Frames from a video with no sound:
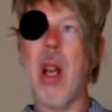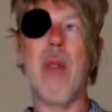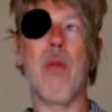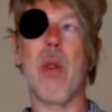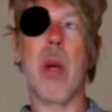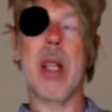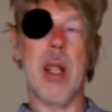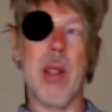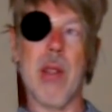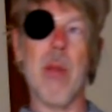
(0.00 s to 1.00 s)
every
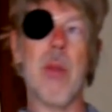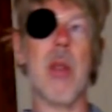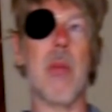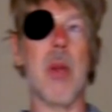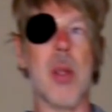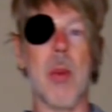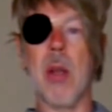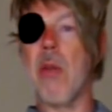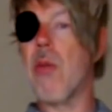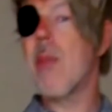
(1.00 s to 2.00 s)
waking thought, and possibly
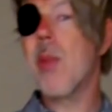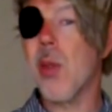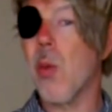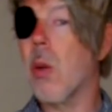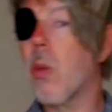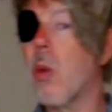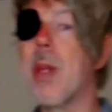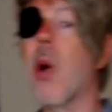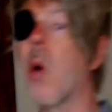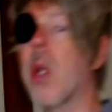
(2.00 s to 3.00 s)
your dreams as well, will
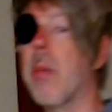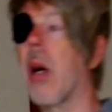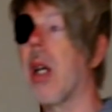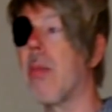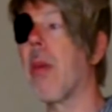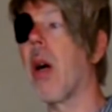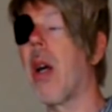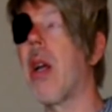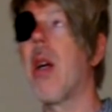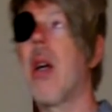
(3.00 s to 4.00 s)
be occupied by